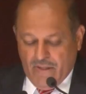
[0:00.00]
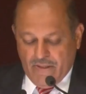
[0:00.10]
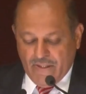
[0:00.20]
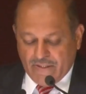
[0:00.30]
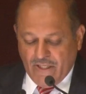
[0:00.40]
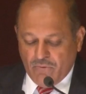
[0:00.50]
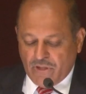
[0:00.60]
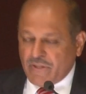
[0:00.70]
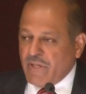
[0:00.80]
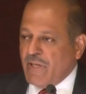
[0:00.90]

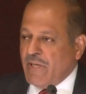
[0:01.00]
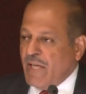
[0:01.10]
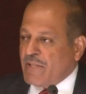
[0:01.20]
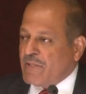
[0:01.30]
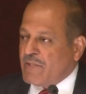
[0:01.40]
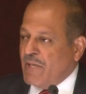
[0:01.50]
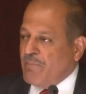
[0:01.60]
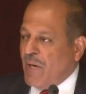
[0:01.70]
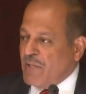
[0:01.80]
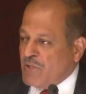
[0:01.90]
distinguished guests and
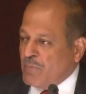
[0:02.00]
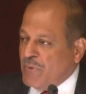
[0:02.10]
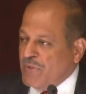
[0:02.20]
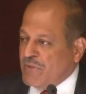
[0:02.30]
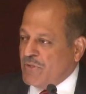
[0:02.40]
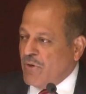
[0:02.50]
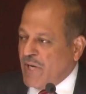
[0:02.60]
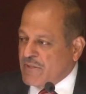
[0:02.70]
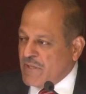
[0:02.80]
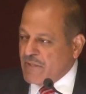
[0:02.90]
participants, Your
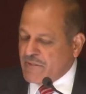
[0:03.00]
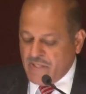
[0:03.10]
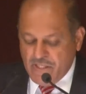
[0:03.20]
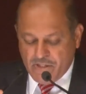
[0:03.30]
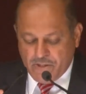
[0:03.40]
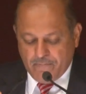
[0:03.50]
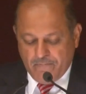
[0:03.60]
Excellencies,